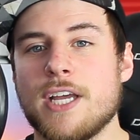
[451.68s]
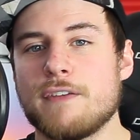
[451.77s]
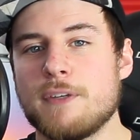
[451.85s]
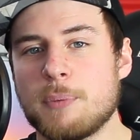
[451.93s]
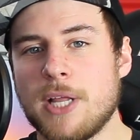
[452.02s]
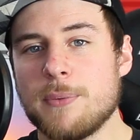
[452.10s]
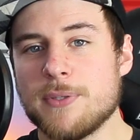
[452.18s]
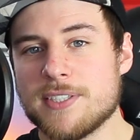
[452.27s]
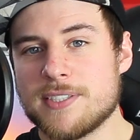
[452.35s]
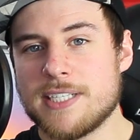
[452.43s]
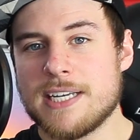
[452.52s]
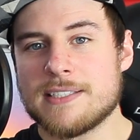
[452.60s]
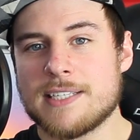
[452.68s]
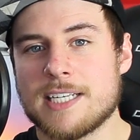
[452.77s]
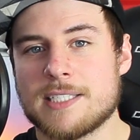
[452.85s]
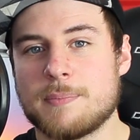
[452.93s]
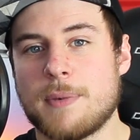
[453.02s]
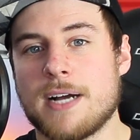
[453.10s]
If you play with the C S
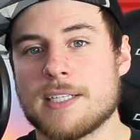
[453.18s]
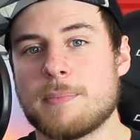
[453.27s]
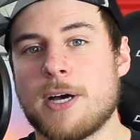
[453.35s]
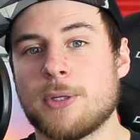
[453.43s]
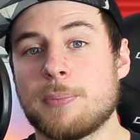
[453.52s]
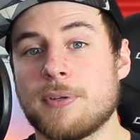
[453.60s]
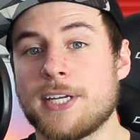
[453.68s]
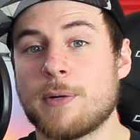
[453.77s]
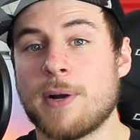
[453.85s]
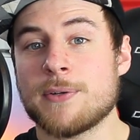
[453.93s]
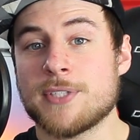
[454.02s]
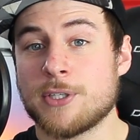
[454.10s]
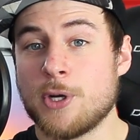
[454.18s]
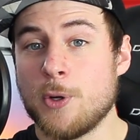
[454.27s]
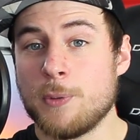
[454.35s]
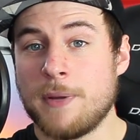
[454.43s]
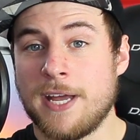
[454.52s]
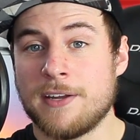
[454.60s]
S box model playground in
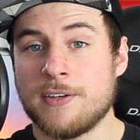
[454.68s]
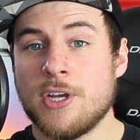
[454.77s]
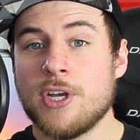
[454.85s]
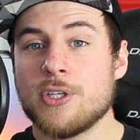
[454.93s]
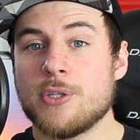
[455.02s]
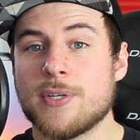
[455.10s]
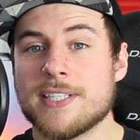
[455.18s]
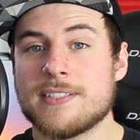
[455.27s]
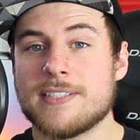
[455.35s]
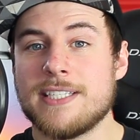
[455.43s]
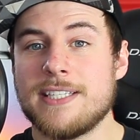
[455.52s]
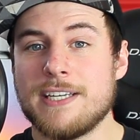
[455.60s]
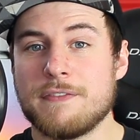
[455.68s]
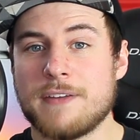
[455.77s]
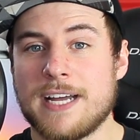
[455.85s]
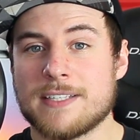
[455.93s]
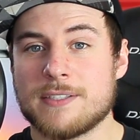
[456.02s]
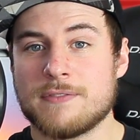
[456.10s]
CodePen, you can see the
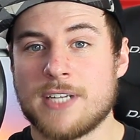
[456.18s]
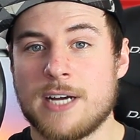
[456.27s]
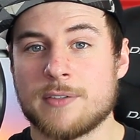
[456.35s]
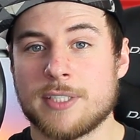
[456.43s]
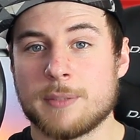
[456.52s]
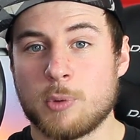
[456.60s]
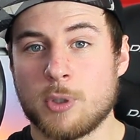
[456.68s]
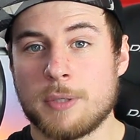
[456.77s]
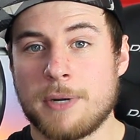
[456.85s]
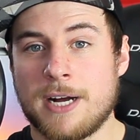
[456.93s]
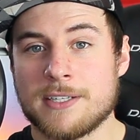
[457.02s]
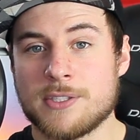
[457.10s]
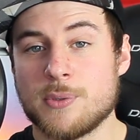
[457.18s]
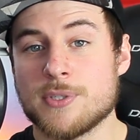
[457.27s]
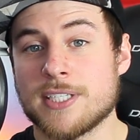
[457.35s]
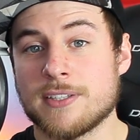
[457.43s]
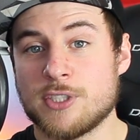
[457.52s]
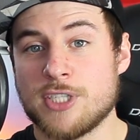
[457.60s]
effects of toggling border box
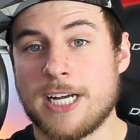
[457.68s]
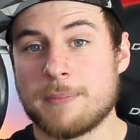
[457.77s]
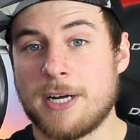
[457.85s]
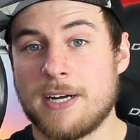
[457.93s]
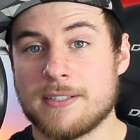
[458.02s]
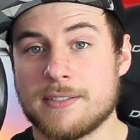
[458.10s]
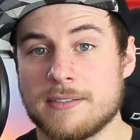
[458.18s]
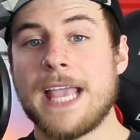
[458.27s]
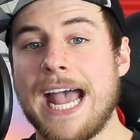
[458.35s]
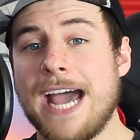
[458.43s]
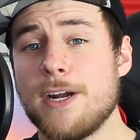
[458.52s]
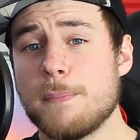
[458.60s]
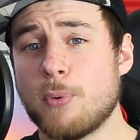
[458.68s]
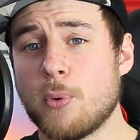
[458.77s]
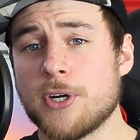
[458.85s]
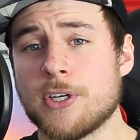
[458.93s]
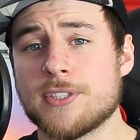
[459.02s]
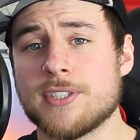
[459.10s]
using the checkbox. Add a
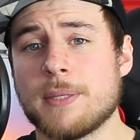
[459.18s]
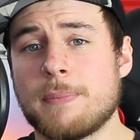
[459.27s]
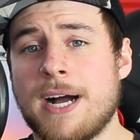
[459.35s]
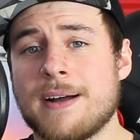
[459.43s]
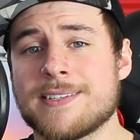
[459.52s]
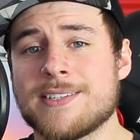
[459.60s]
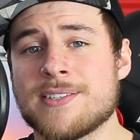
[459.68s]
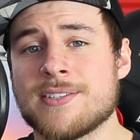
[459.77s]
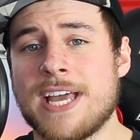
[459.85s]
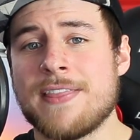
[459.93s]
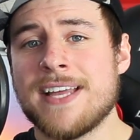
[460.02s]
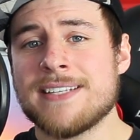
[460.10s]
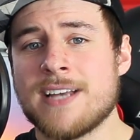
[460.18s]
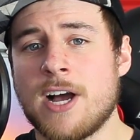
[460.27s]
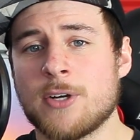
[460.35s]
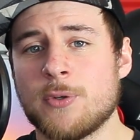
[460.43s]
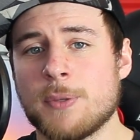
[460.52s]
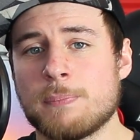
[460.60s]
border to the boxes and then
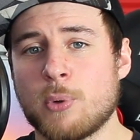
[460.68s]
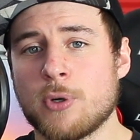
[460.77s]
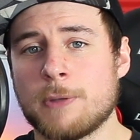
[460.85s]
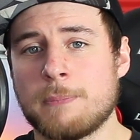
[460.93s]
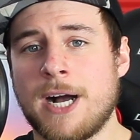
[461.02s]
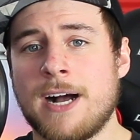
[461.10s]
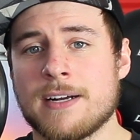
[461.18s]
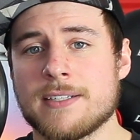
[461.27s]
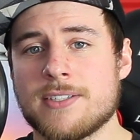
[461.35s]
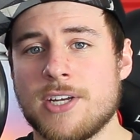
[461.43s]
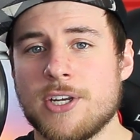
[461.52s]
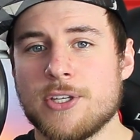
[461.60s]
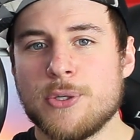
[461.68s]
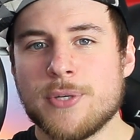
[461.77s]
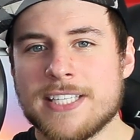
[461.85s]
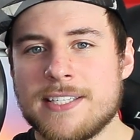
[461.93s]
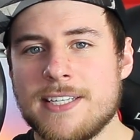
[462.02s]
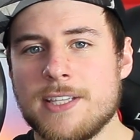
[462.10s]
toggle the border box. You
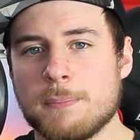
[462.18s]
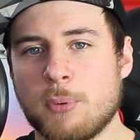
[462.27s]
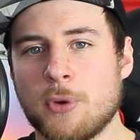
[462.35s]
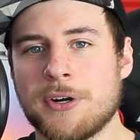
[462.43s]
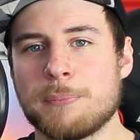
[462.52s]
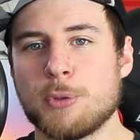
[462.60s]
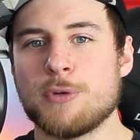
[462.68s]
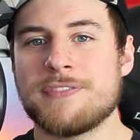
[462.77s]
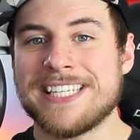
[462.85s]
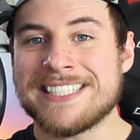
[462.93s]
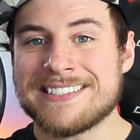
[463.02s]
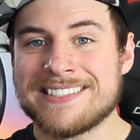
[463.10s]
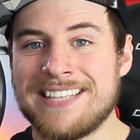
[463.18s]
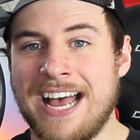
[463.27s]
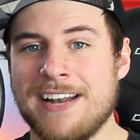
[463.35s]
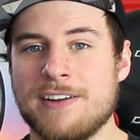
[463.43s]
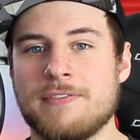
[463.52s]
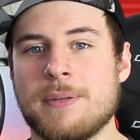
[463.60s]
can see the border move
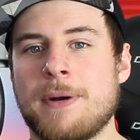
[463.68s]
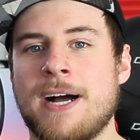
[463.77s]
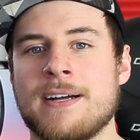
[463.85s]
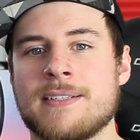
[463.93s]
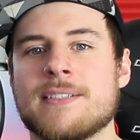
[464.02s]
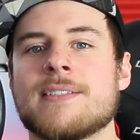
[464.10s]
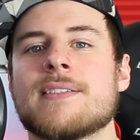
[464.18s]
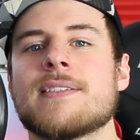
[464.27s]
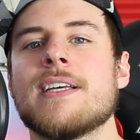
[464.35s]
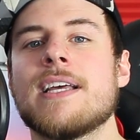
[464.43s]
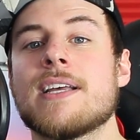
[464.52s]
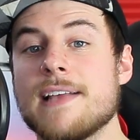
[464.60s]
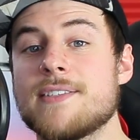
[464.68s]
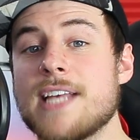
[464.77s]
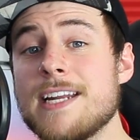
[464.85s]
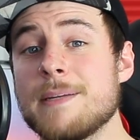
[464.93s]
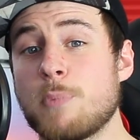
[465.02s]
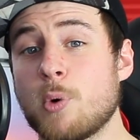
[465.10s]
inside of the boxes.
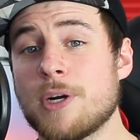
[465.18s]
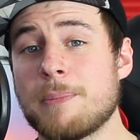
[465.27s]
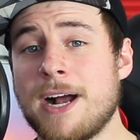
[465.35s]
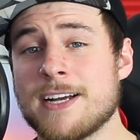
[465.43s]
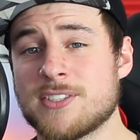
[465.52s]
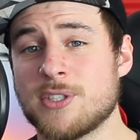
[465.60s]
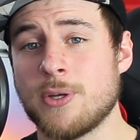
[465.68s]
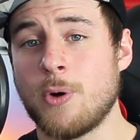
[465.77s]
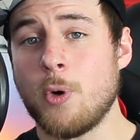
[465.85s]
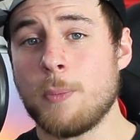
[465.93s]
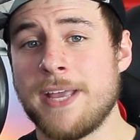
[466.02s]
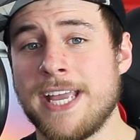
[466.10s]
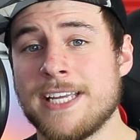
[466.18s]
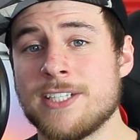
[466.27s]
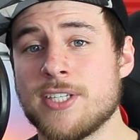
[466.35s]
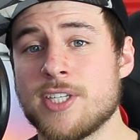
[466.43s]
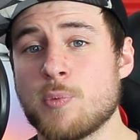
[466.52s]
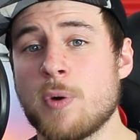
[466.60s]
Setting border box to the whole
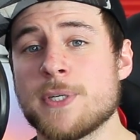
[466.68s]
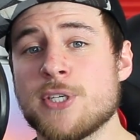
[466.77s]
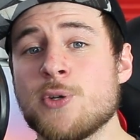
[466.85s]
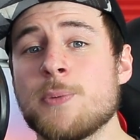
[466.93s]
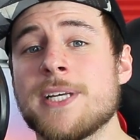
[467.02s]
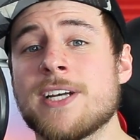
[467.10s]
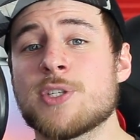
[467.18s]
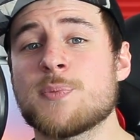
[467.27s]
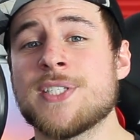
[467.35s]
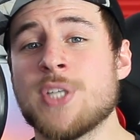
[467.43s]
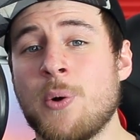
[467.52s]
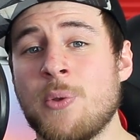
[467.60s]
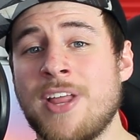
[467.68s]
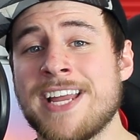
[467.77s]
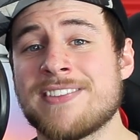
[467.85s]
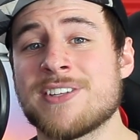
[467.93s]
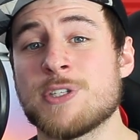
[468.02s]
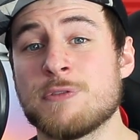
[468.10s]
page is what we do because we don't
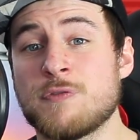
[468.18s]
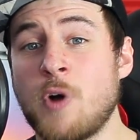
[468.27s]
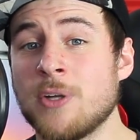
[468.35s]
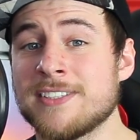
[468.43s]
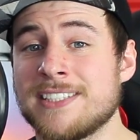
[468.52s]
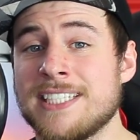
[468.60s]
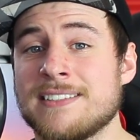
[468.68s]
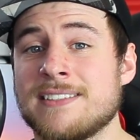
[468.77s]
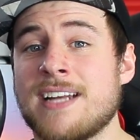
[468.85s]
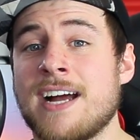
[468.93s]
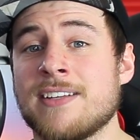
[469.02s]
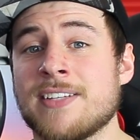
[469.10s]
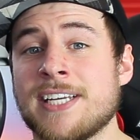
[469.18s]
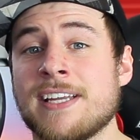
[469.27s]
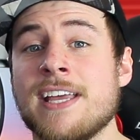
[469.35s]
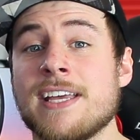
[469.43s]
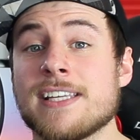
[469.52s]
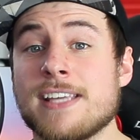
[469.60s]
like the default C S S
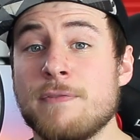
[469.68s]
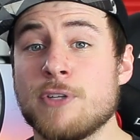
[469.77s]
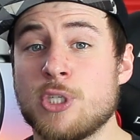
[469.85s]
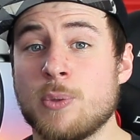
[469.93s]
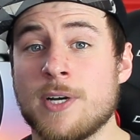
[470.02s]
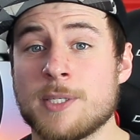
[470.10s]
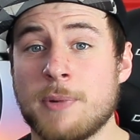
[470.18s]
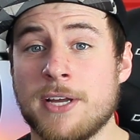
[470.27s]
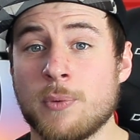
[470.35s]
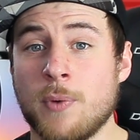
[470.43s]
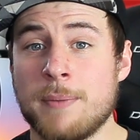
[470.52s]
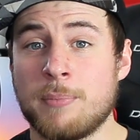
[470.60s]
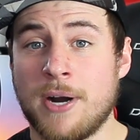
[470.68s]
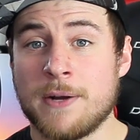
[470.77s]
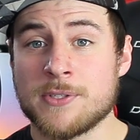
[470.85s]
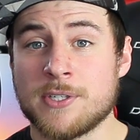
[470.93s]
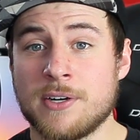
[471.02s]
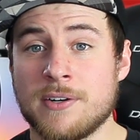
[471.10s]
styling given to us by the web
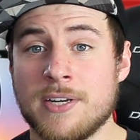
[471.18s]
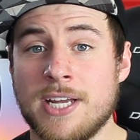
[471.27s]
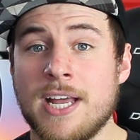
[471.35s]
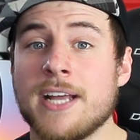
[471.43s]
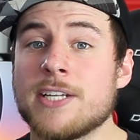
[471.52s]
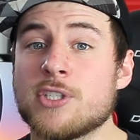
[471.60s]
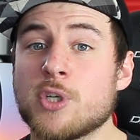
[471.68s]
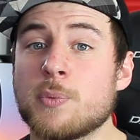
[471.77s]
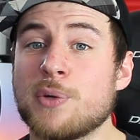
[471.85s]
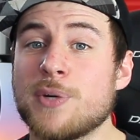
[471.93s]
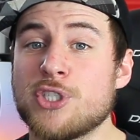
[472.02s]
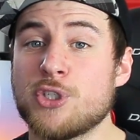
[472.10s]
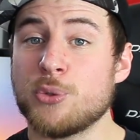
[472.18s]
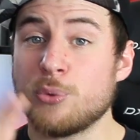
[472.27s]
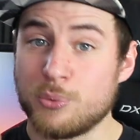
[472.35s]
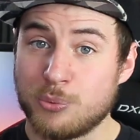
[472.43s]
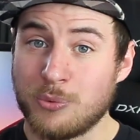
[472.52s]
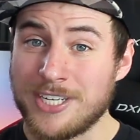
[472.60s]
browser, and so we wish
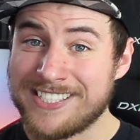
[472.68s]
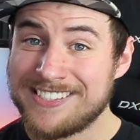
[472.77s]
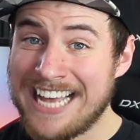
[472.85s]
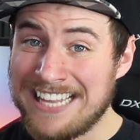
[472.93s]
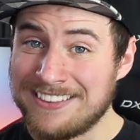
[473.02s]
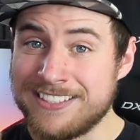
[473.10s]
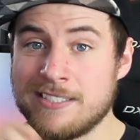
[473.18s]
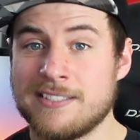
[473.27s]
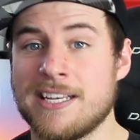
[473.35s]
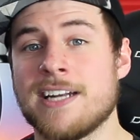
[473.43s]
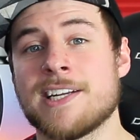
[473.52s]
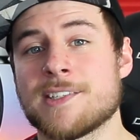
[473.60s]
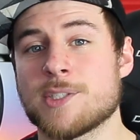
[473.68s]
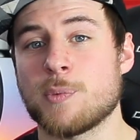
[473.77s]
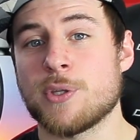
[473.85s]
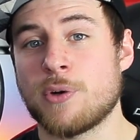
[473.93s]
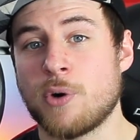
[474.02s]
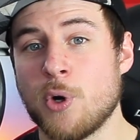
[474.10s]
to reset these settings
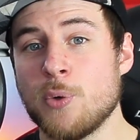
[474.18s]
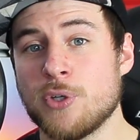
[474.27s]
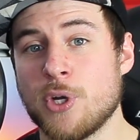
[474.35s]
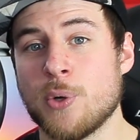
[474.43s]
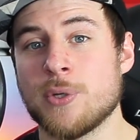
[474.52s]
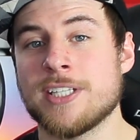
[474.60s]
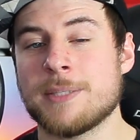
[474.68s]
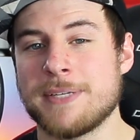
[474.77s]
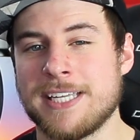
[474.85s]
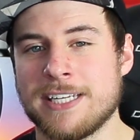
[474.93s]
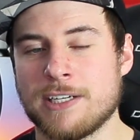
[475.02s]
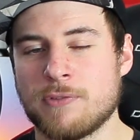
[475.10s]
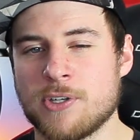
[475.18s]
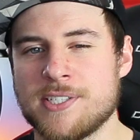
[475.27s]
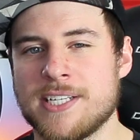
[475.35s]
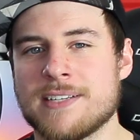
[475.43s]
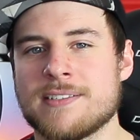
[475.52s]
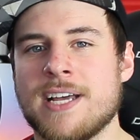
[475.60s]
with our own code at the beginning of our
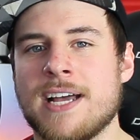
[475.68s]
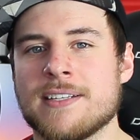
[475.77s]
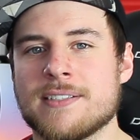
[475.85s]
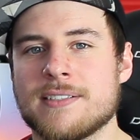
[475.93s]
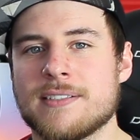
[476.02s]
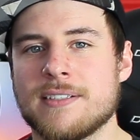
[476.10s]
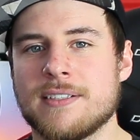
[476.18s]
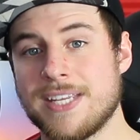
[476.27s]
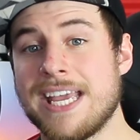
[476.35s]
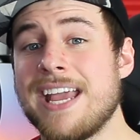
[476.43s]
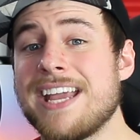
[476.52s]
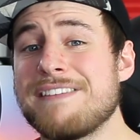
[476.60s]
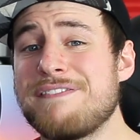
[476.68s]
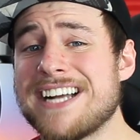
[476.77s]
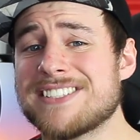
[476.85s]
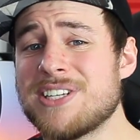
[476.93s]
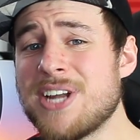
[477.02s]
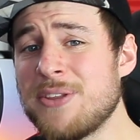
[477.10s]
C S S. In
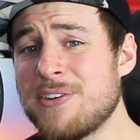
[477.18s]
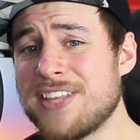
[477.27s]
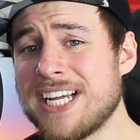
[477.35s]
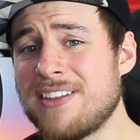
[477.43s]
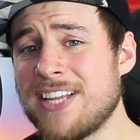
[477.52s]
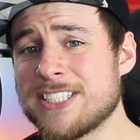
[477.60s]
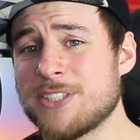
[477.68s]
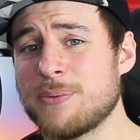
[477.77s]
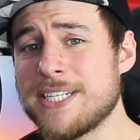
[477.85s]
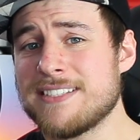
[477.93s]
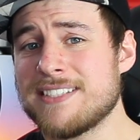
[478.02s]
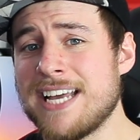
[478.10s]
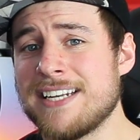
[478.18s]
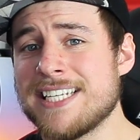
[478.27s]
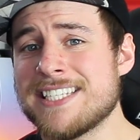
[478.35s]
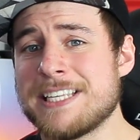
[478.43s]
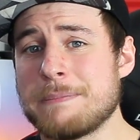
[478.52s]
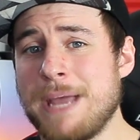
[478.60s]
fact, another thing I like to reset
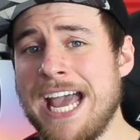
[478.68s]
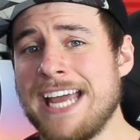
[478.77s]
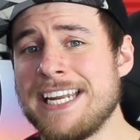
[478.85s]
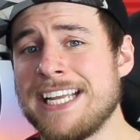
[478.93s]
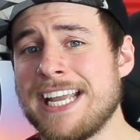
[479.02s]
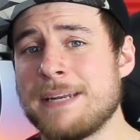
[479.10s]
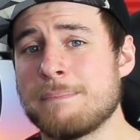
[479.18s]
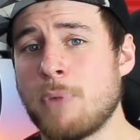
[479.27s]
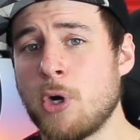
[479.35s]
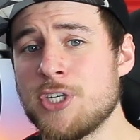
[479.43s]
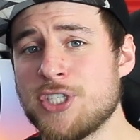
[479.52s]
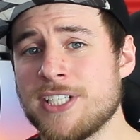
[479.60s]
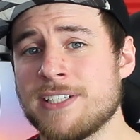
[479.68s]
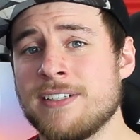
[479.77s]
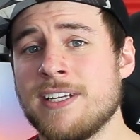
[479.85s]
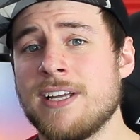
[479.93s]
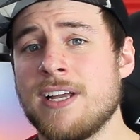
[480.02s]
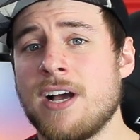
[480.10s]
is the padding and
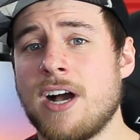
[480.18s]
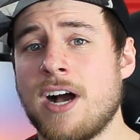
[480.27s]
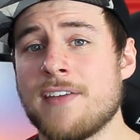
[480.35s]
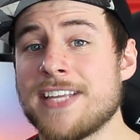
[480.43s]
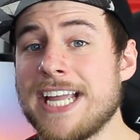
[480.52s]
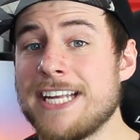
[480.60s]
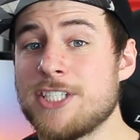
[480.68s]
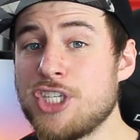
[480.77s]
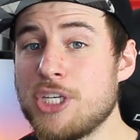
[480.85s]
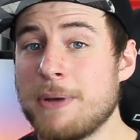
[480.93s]
margin on the H